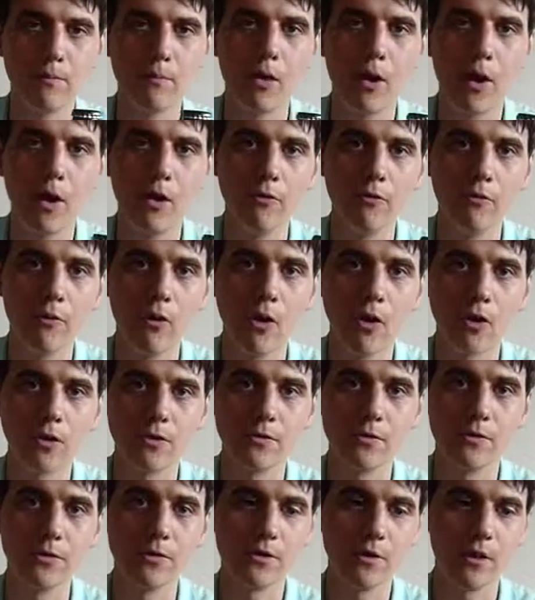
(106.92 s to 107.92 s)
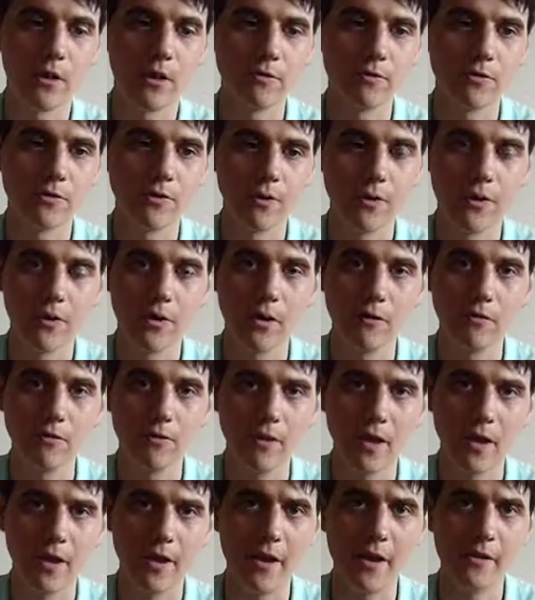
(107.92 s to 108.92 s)
part of Oxfordshire actually covers
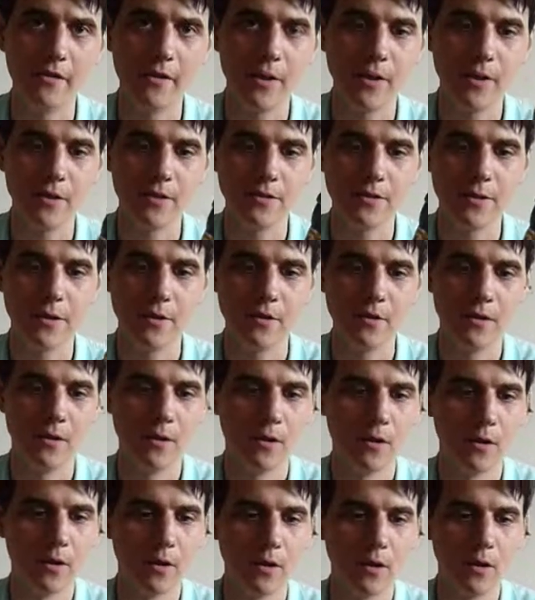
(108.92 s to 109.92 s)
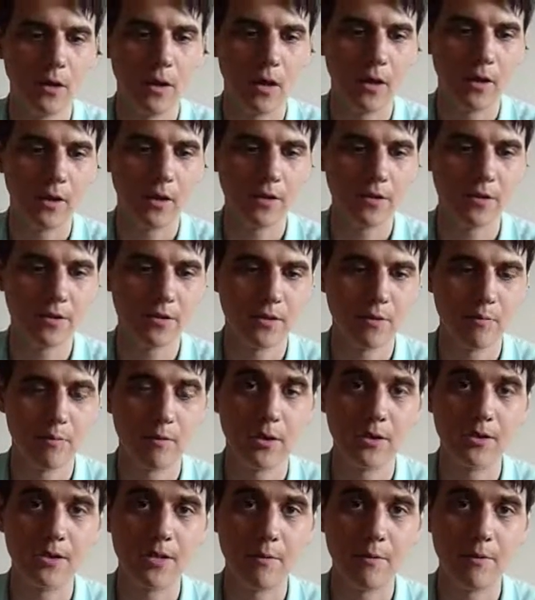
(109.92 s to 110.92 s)
that area, so I guess the
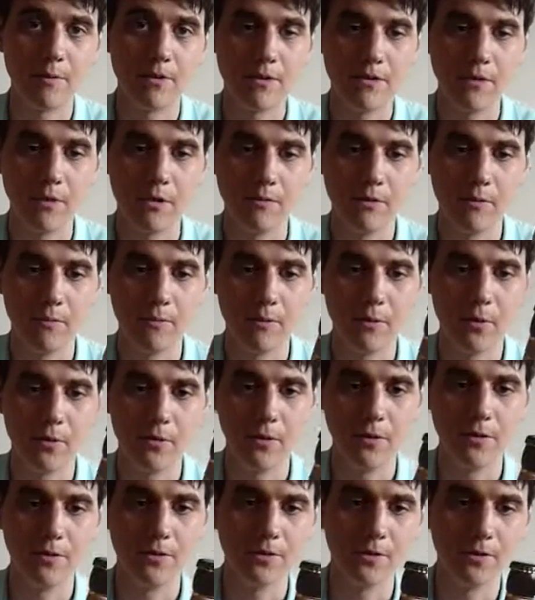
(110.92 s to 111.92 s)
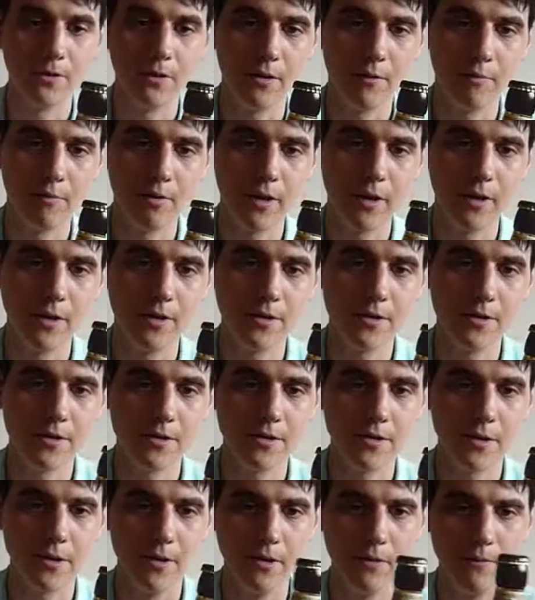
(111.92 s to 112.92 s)
proximity of the brewery to their place
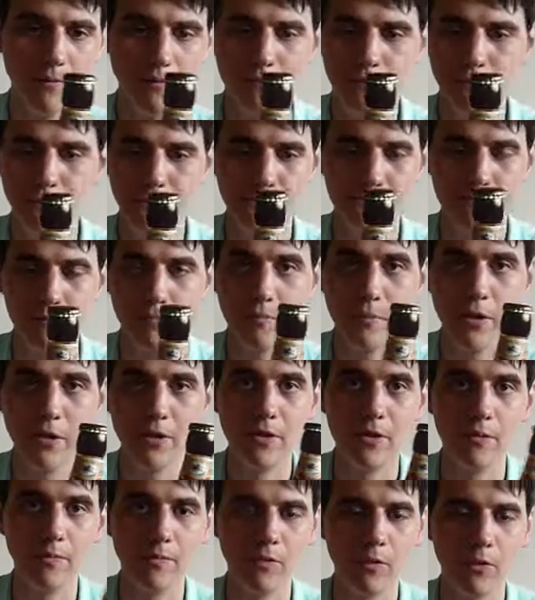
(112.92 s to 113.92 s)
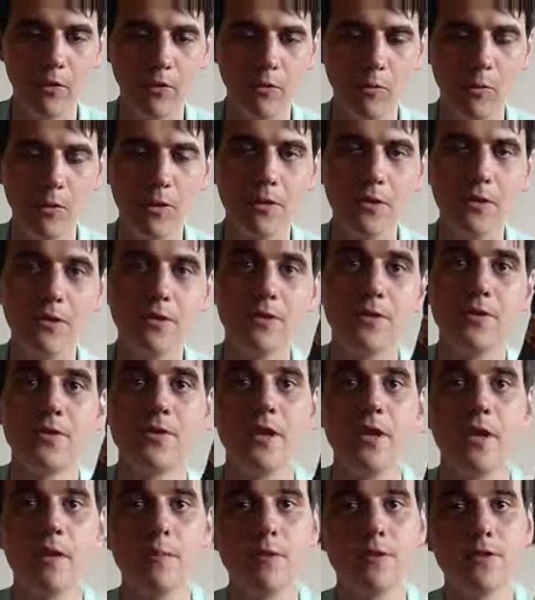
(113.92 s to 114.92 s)
made them want to use this
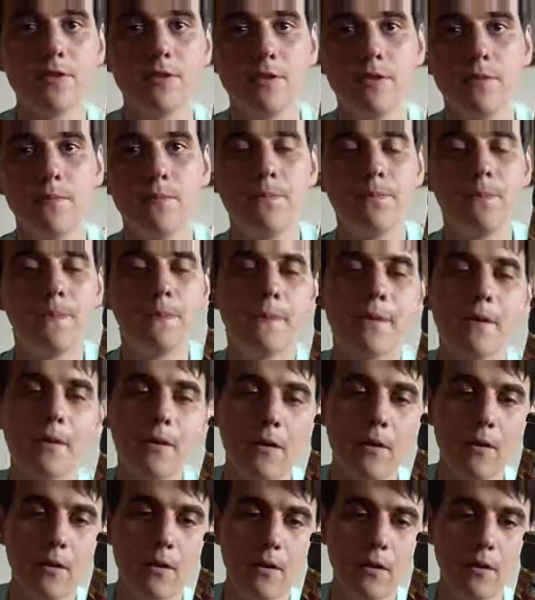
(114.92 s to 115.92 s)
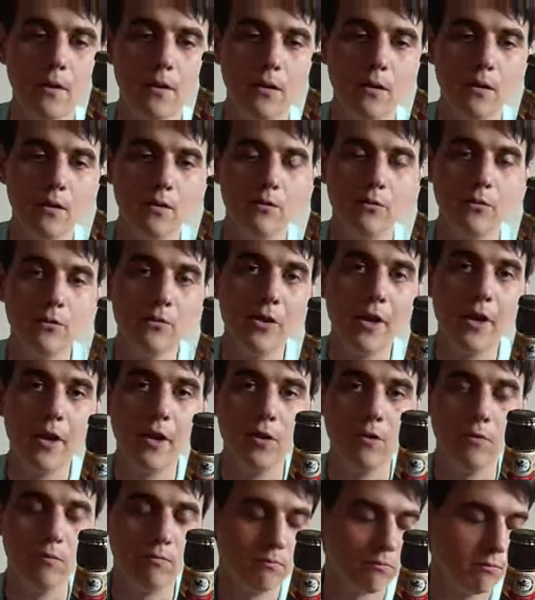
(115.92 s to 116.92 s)
name for an
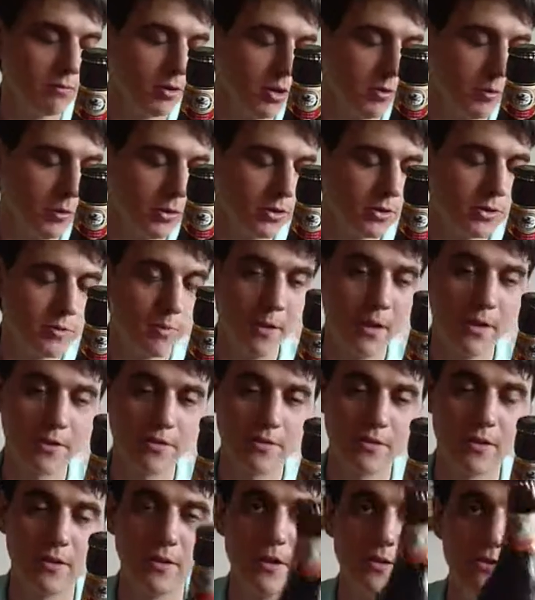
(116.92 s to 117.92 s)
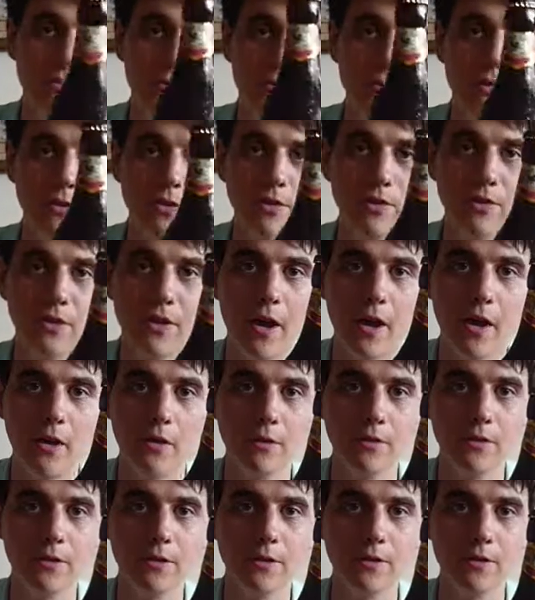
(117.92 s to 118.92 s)
ale, pretty much. But let's review it
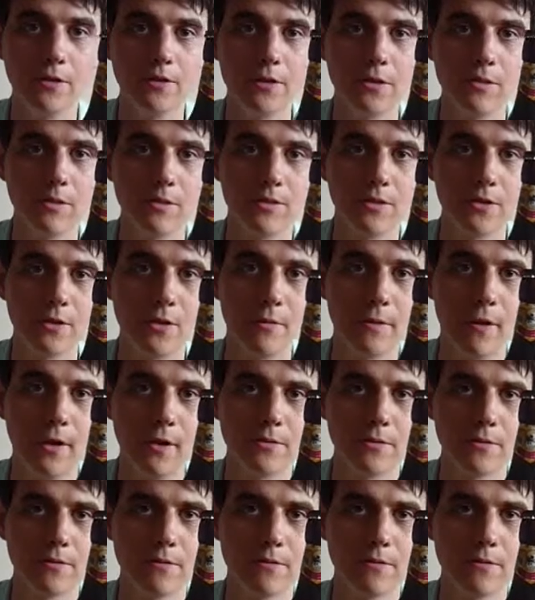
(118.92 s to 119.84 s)
now and let's see what it's all about.